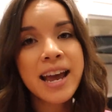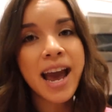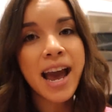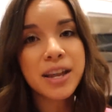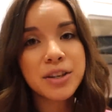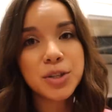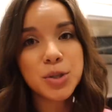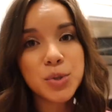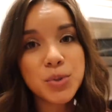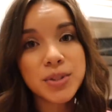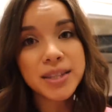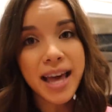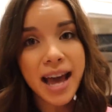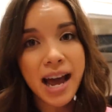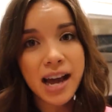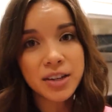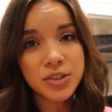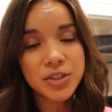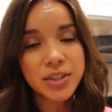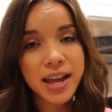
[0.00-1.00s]
and use the
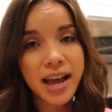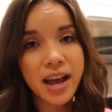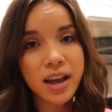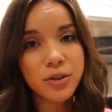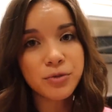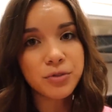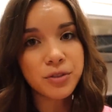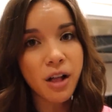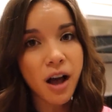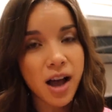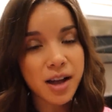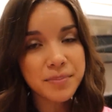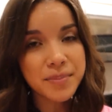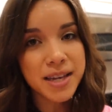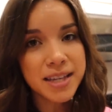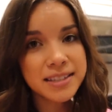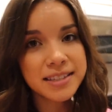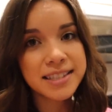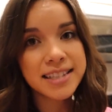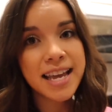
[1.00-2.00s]
hashtag
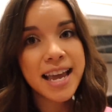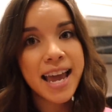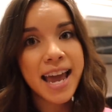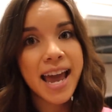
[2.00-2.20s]
Vlogmas